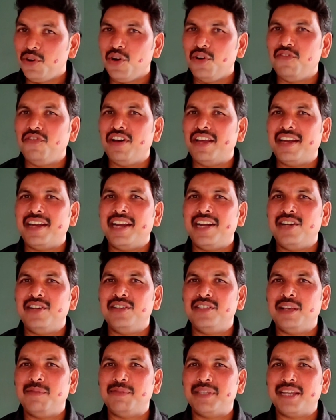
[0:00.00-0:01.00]
Don't forget
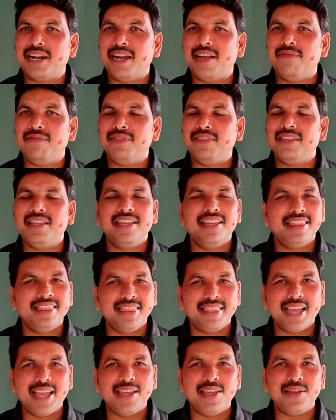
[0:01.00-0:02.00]
to subscribe.
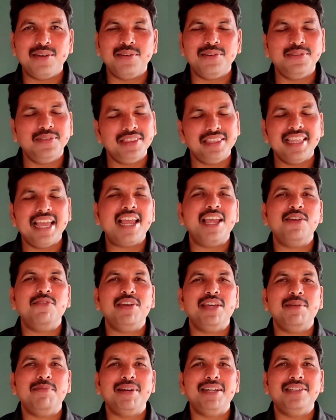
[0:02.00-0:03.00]
Thank you
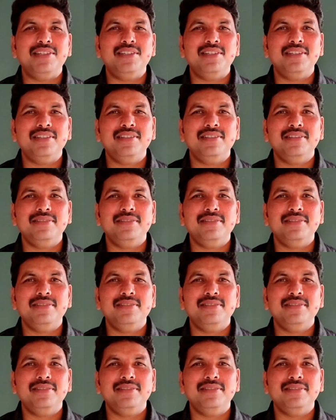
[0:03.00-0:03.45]
very much.